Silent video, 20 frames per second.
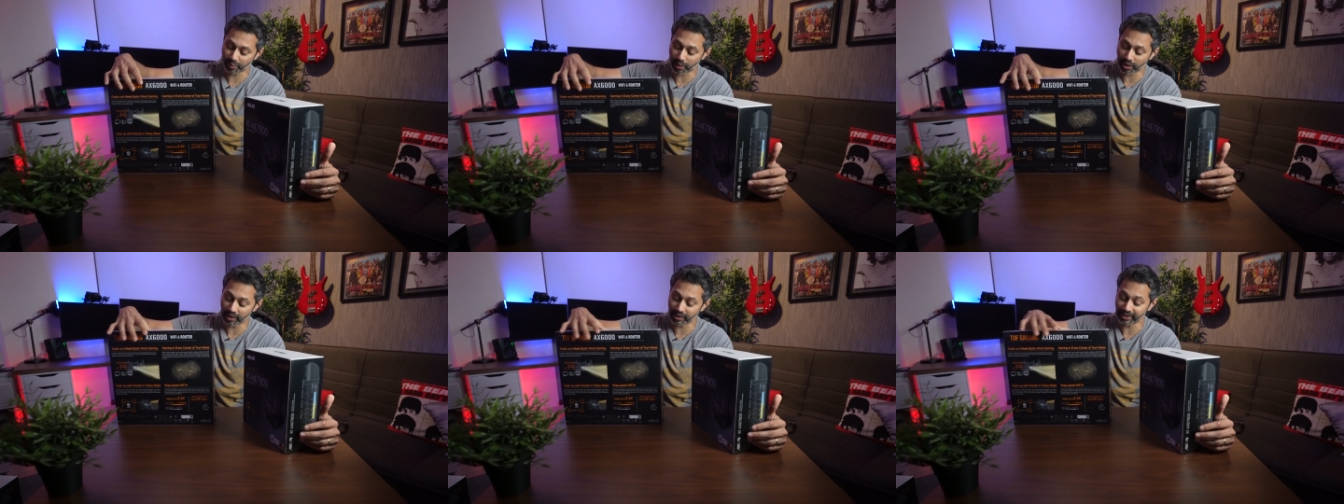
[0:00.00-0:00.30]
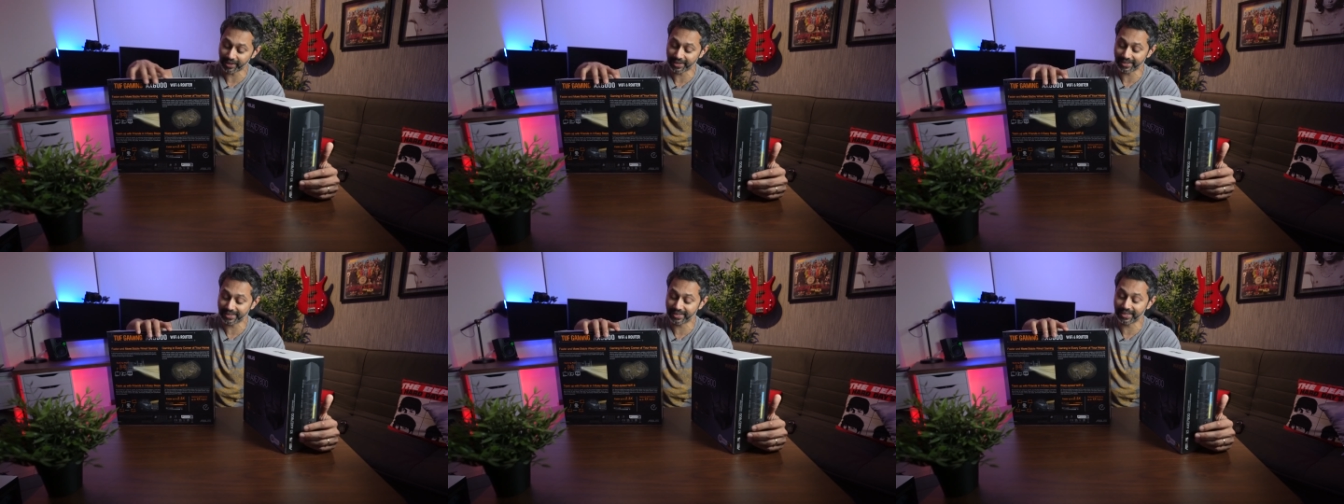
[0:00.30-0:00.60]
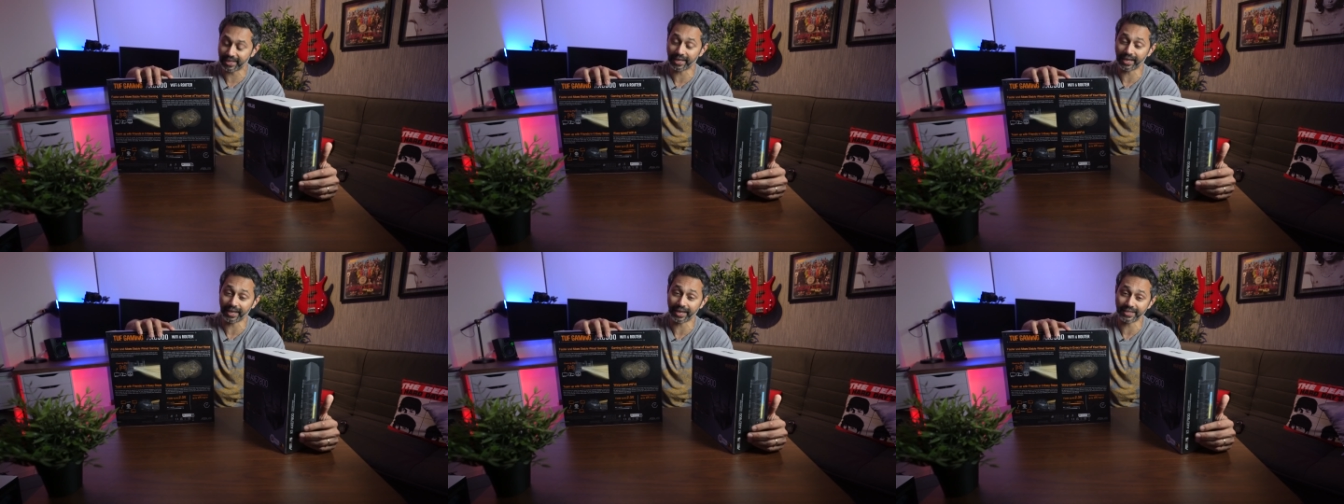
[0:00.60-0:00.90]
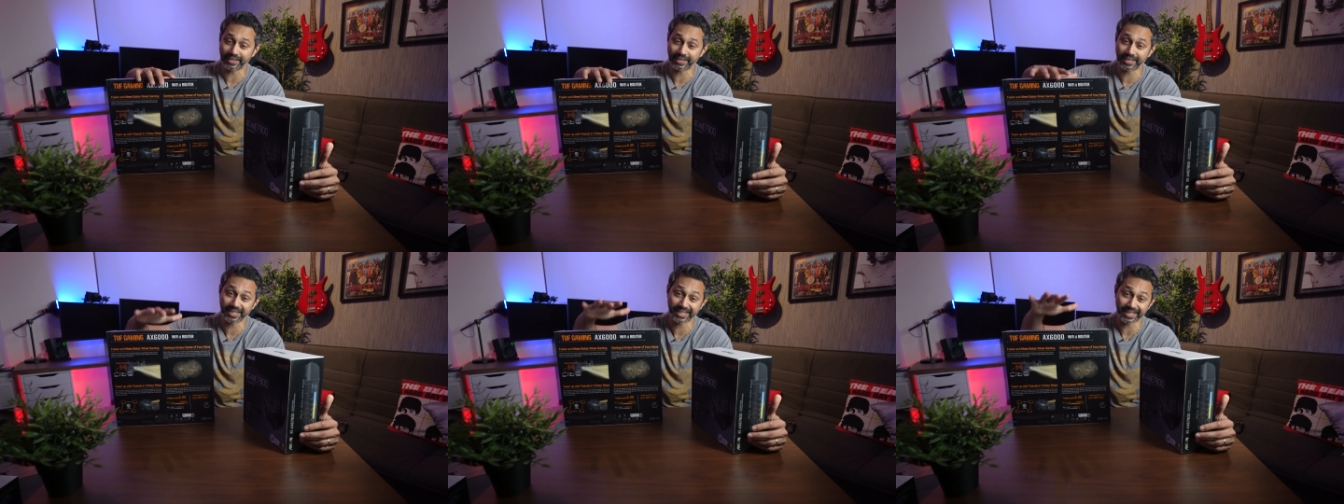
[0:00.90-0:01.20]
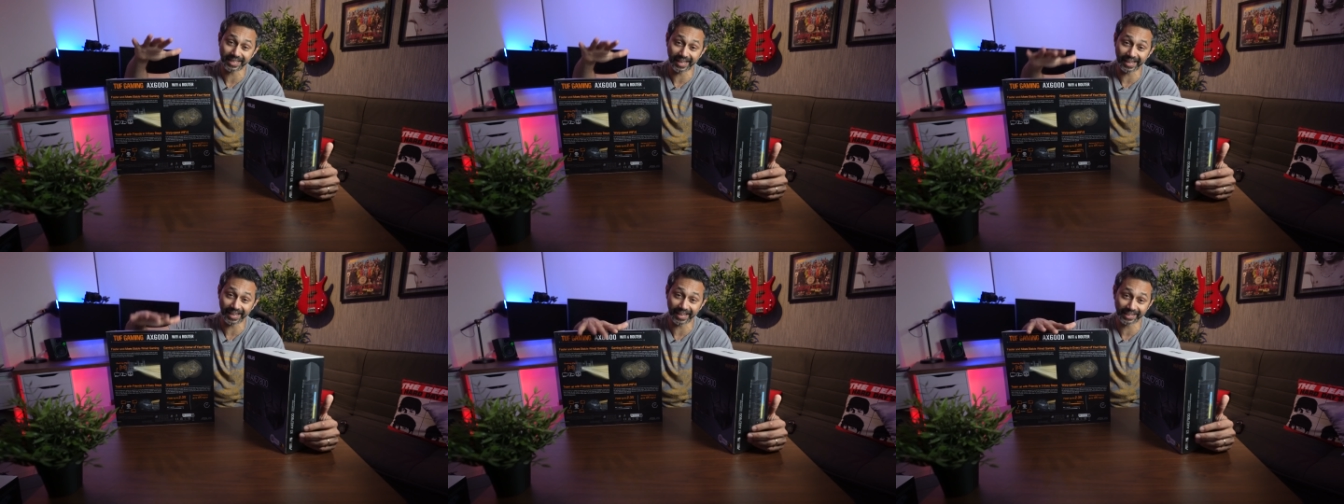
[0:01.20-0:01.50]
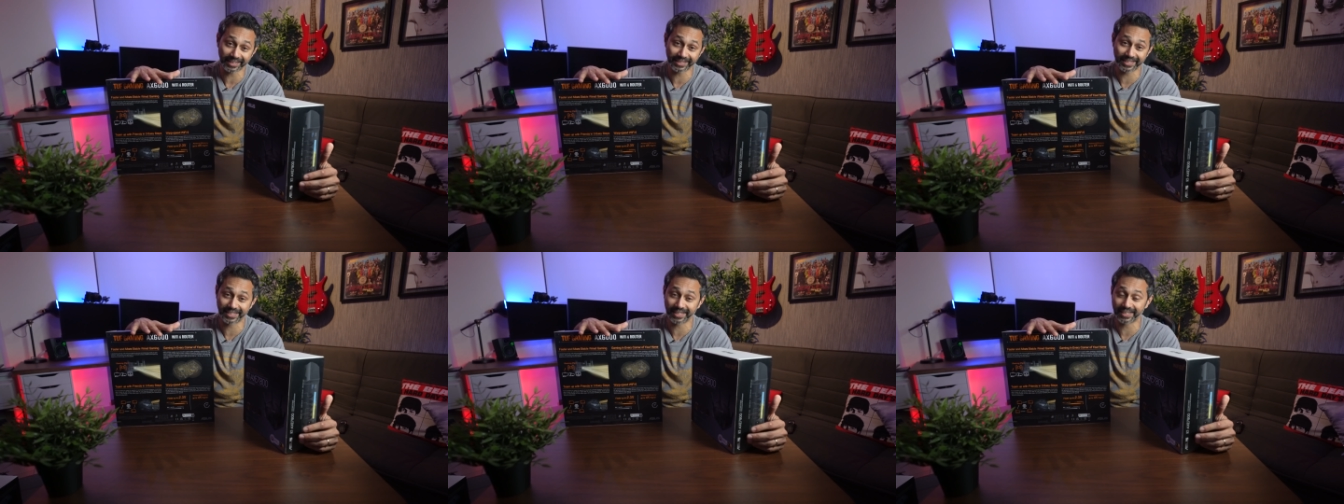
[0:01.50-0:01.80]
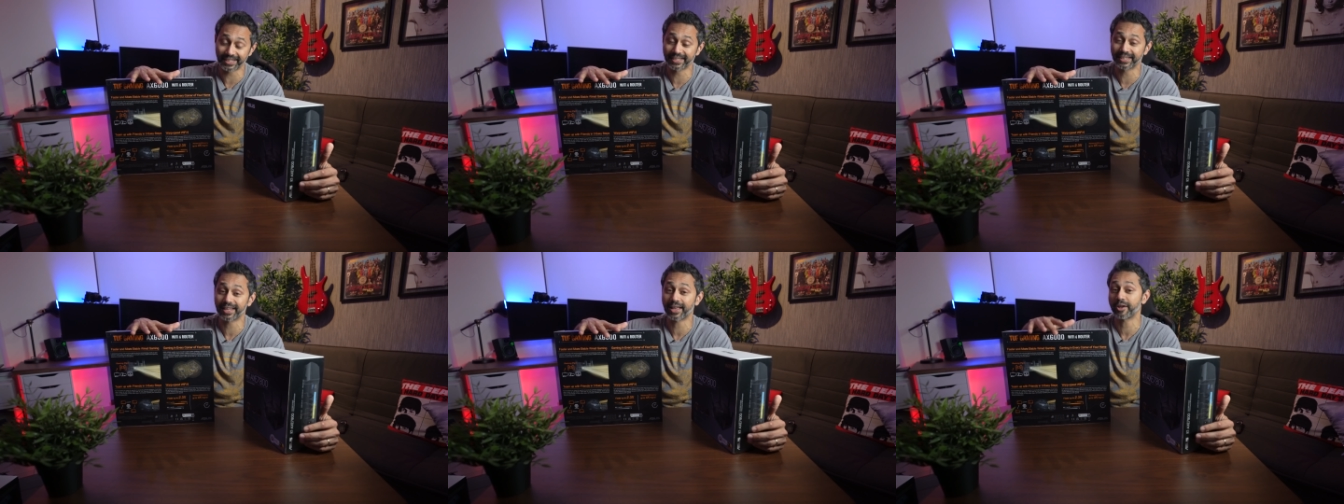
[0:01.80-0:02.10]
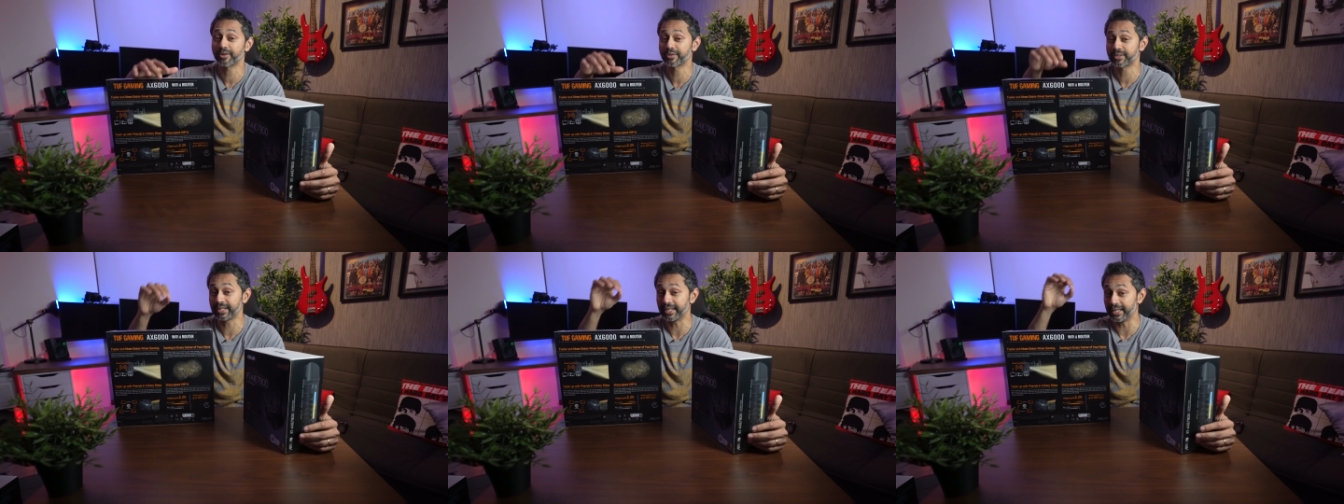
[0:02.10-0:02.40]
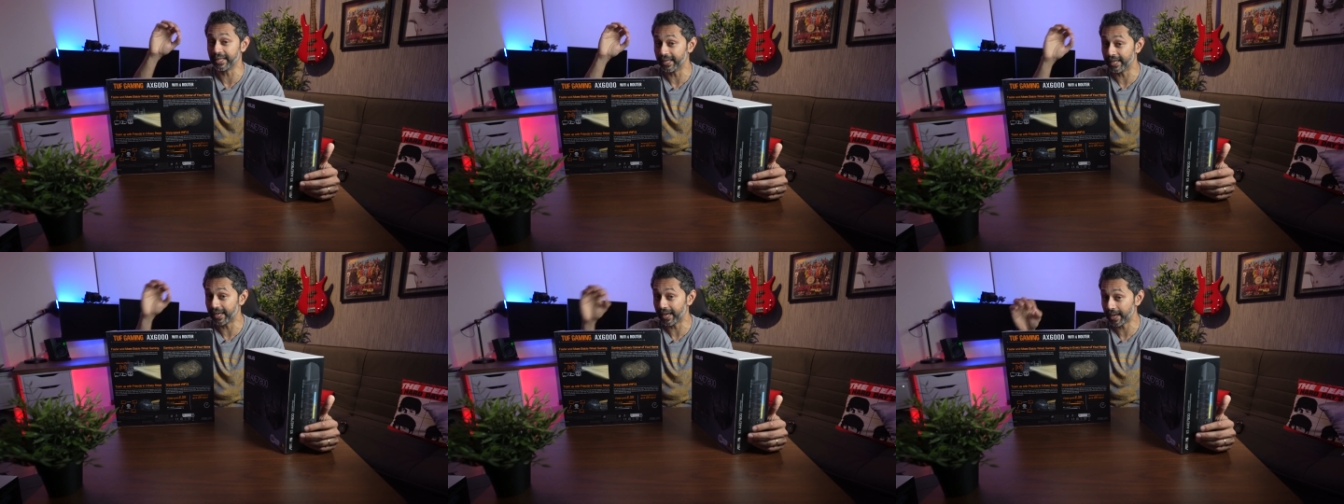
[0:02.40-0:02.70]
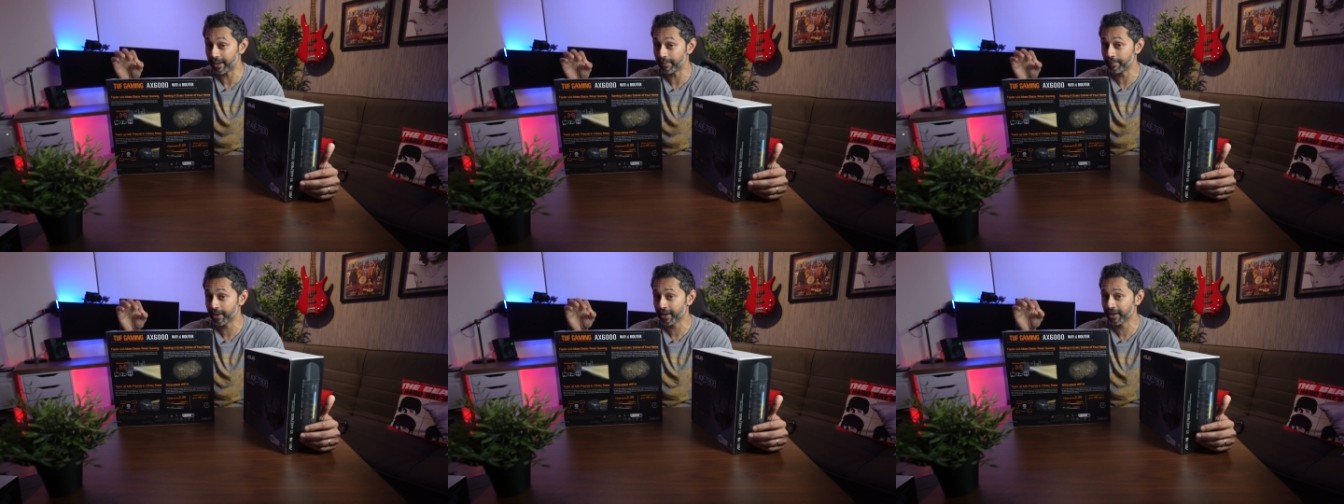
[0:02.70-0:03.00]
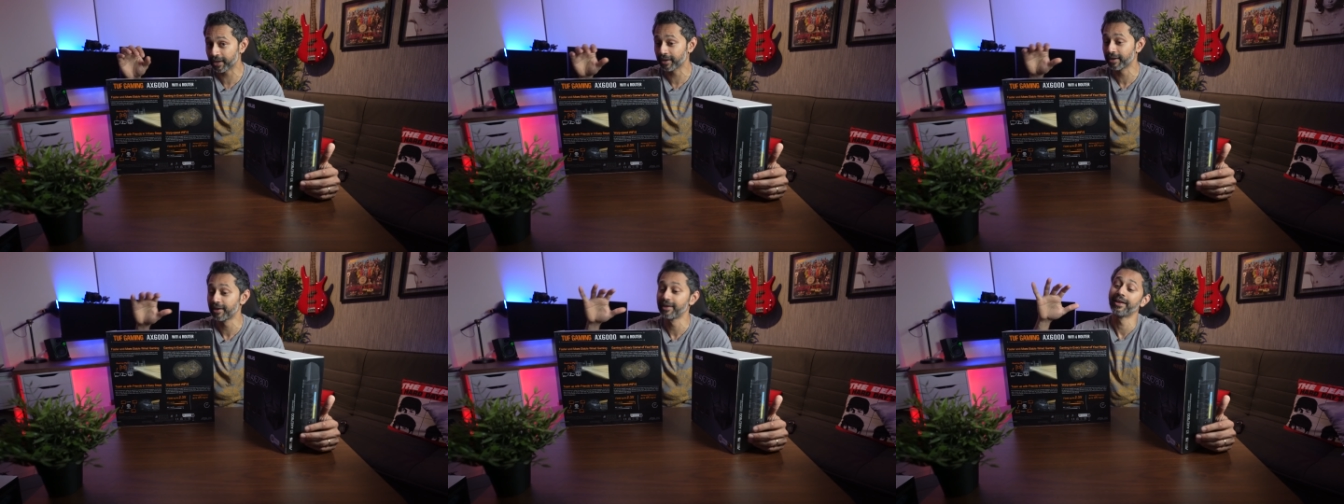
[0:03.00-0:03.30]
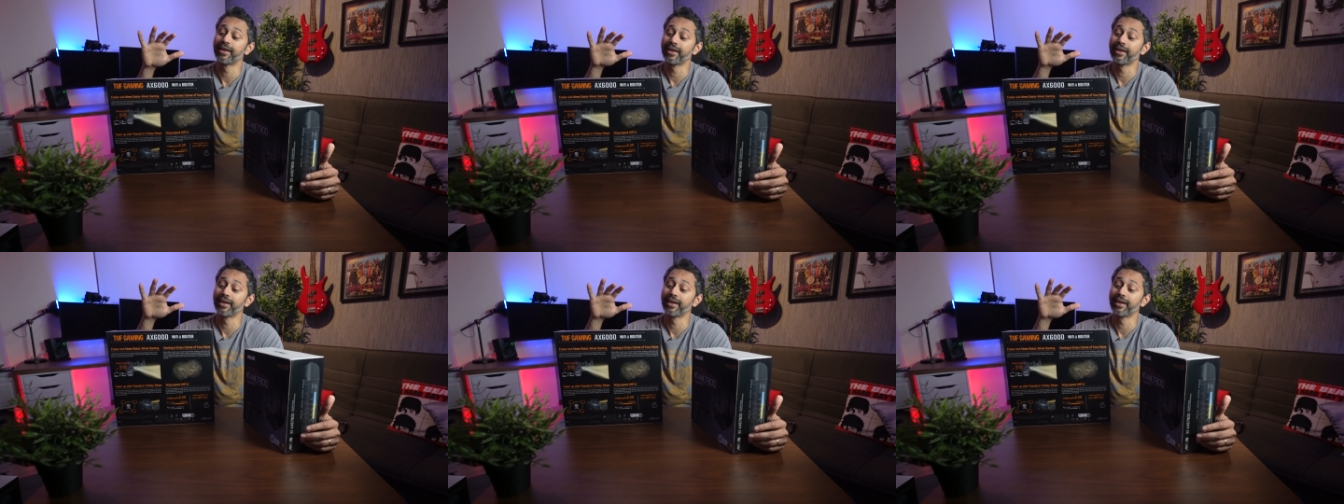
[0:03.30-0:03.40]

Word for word: one is the Asus A X six thousand gaming